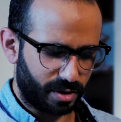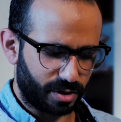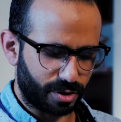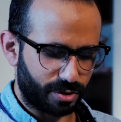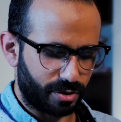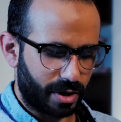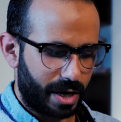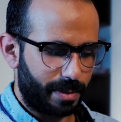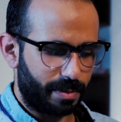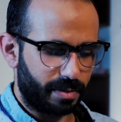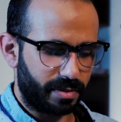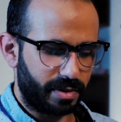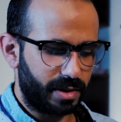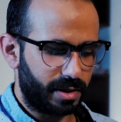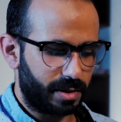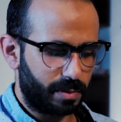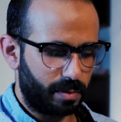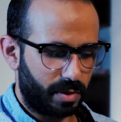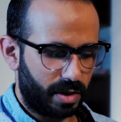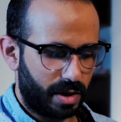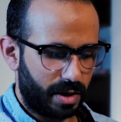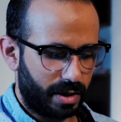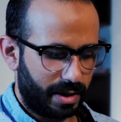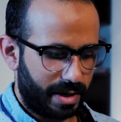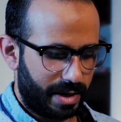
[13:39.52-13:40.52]
dropped this
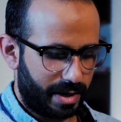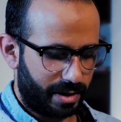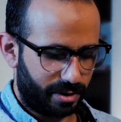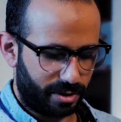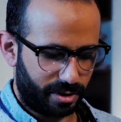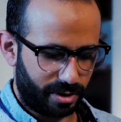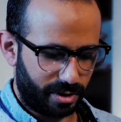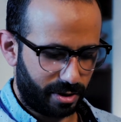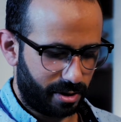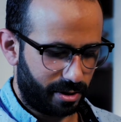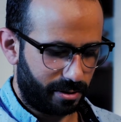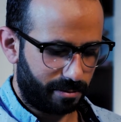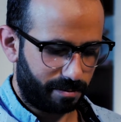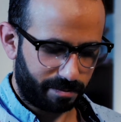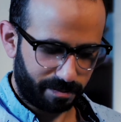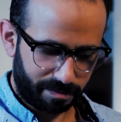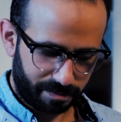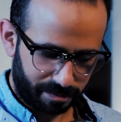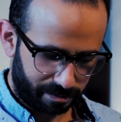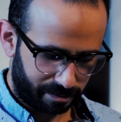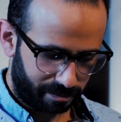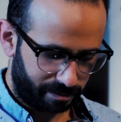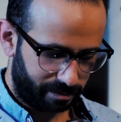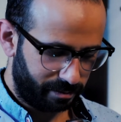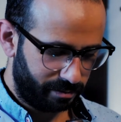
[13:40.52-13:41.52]
ball last year
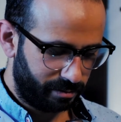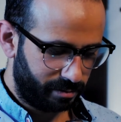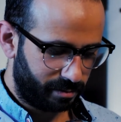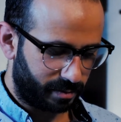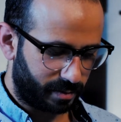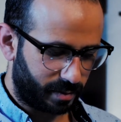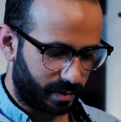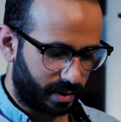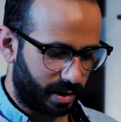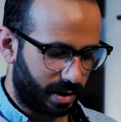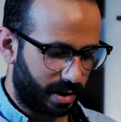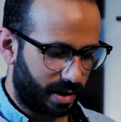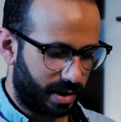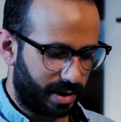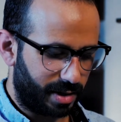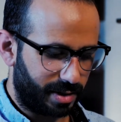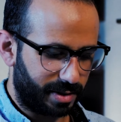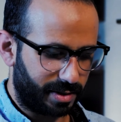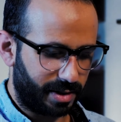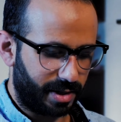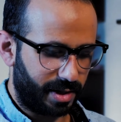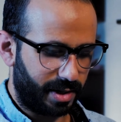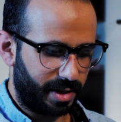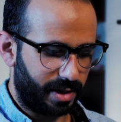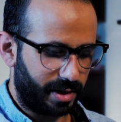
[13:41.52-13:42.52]

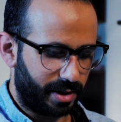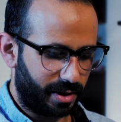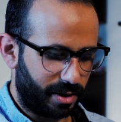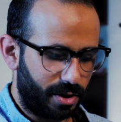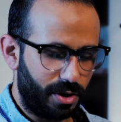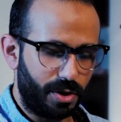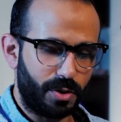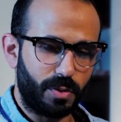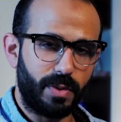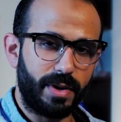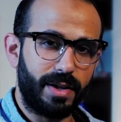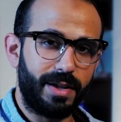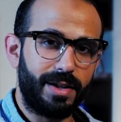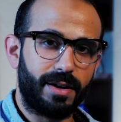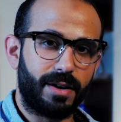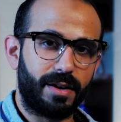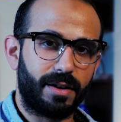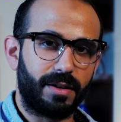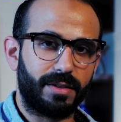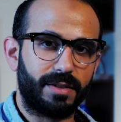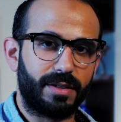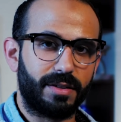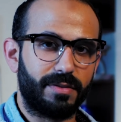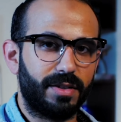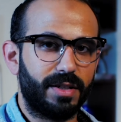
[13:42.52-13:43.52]
saying, oh, we
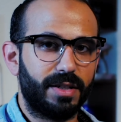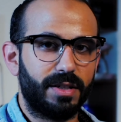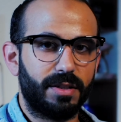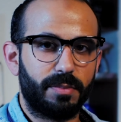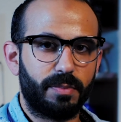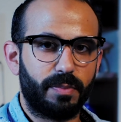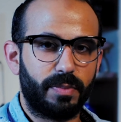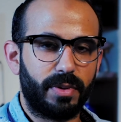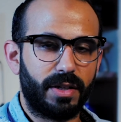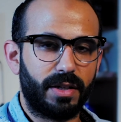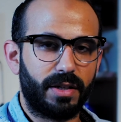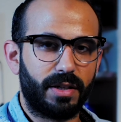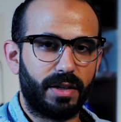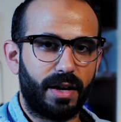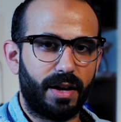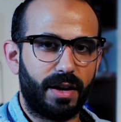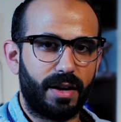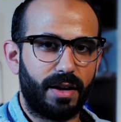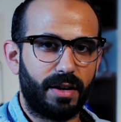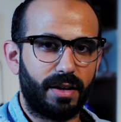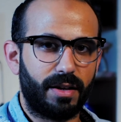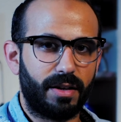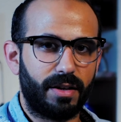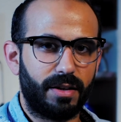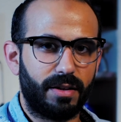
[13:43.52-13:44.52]
are developing
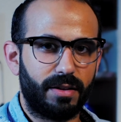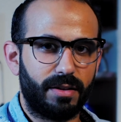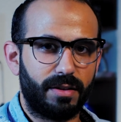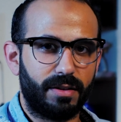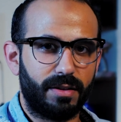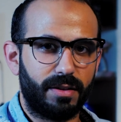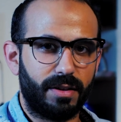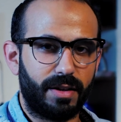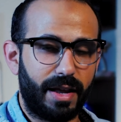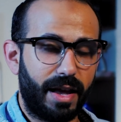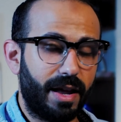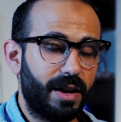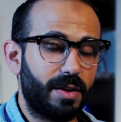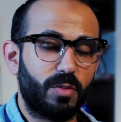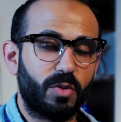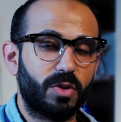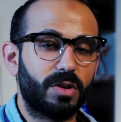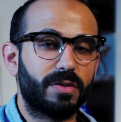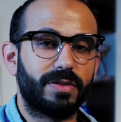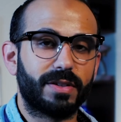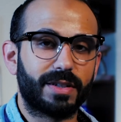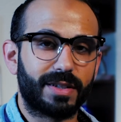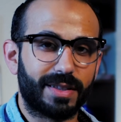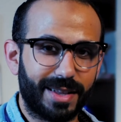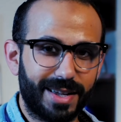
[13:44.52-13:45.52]
an
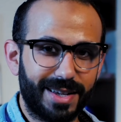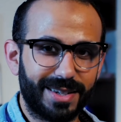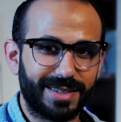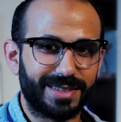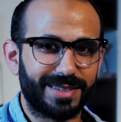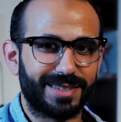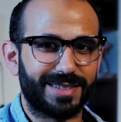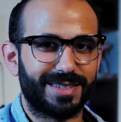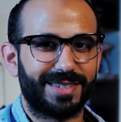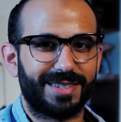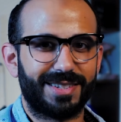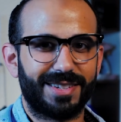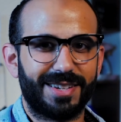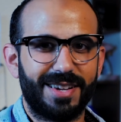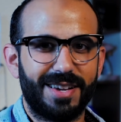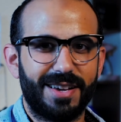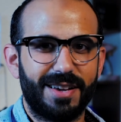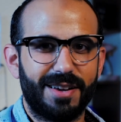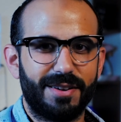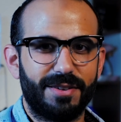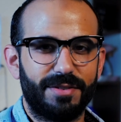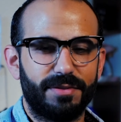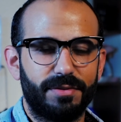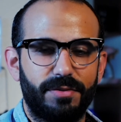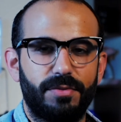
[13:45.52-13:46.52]
anamorphic lens
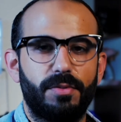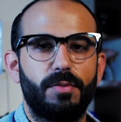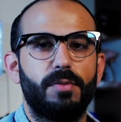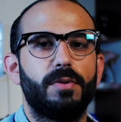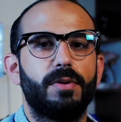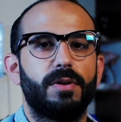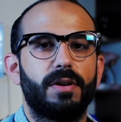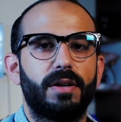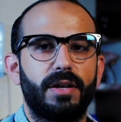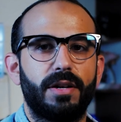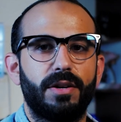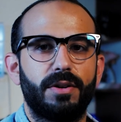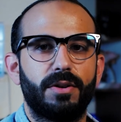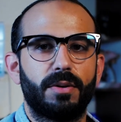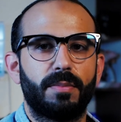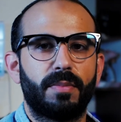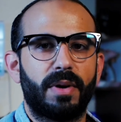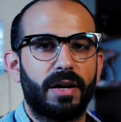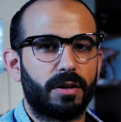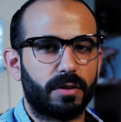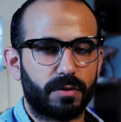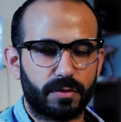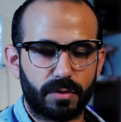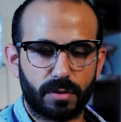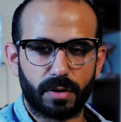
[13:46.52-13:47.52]
for your
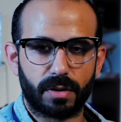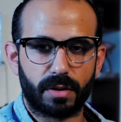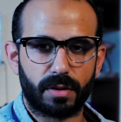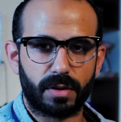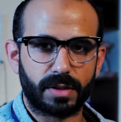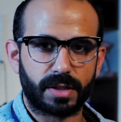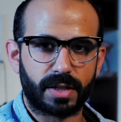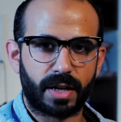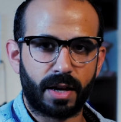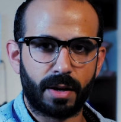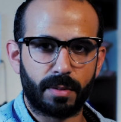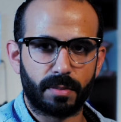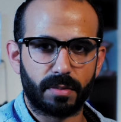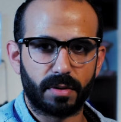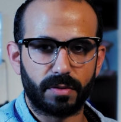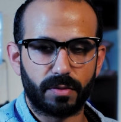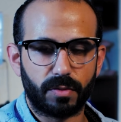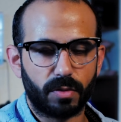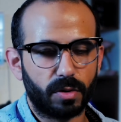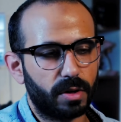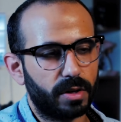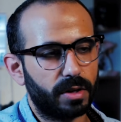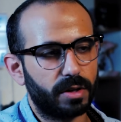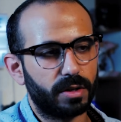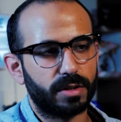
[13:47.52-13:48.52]
Micro Four Thirds camera,
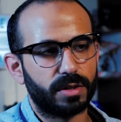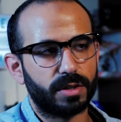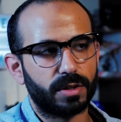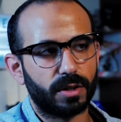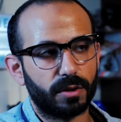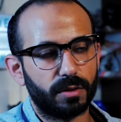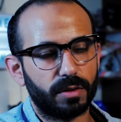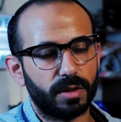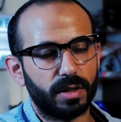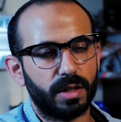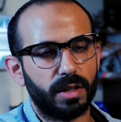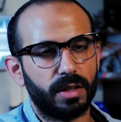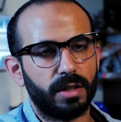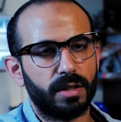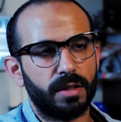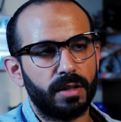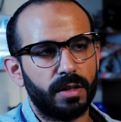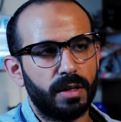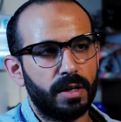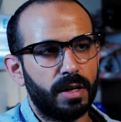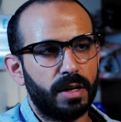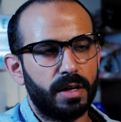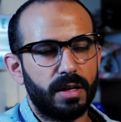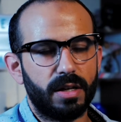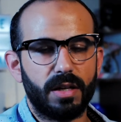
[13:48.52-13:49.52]
for your Sony
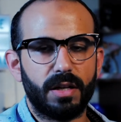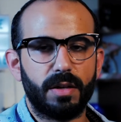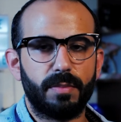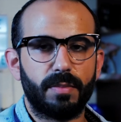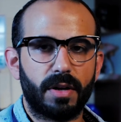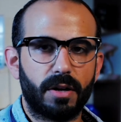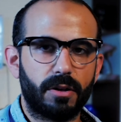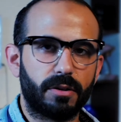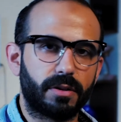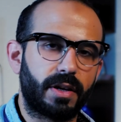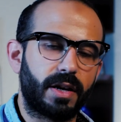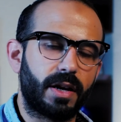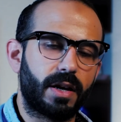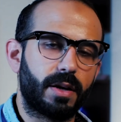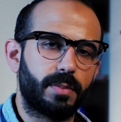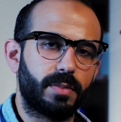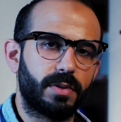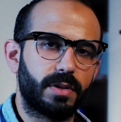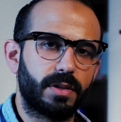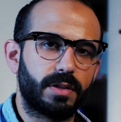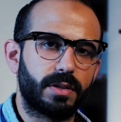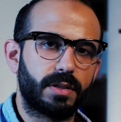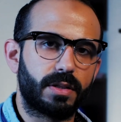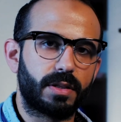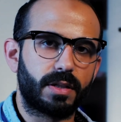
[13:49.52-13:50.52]
E-mount
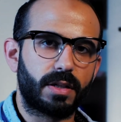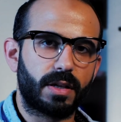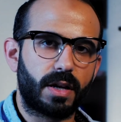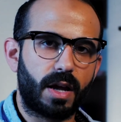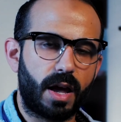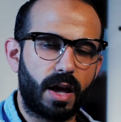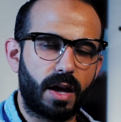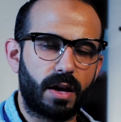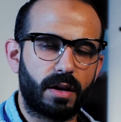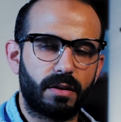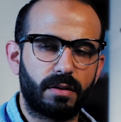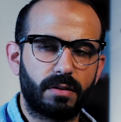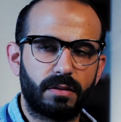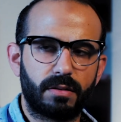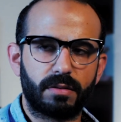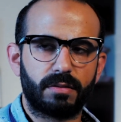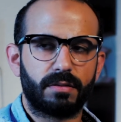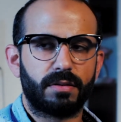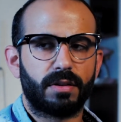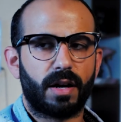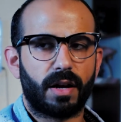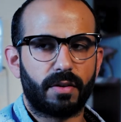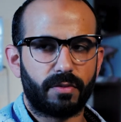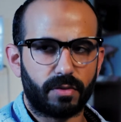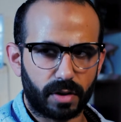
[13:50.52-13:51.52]
cameras, and
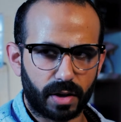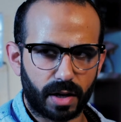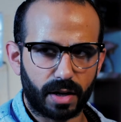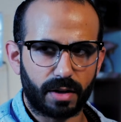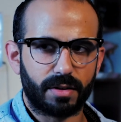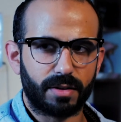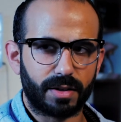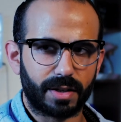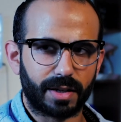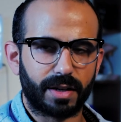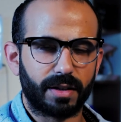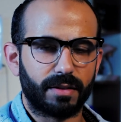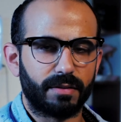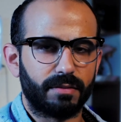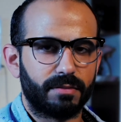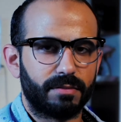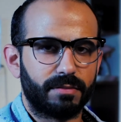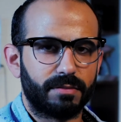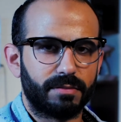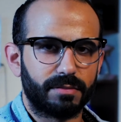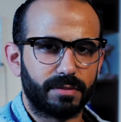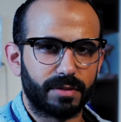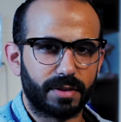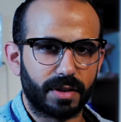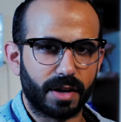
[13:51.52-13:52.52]
I forgot again
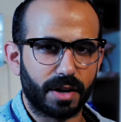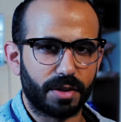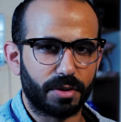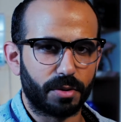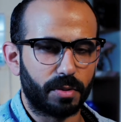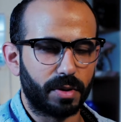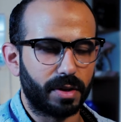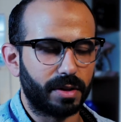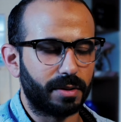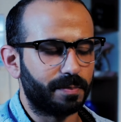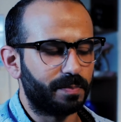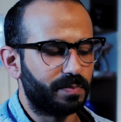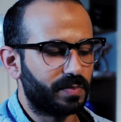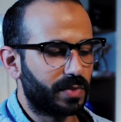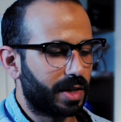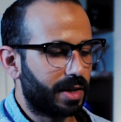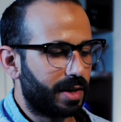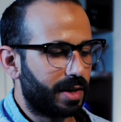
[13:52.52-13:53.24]
the other one.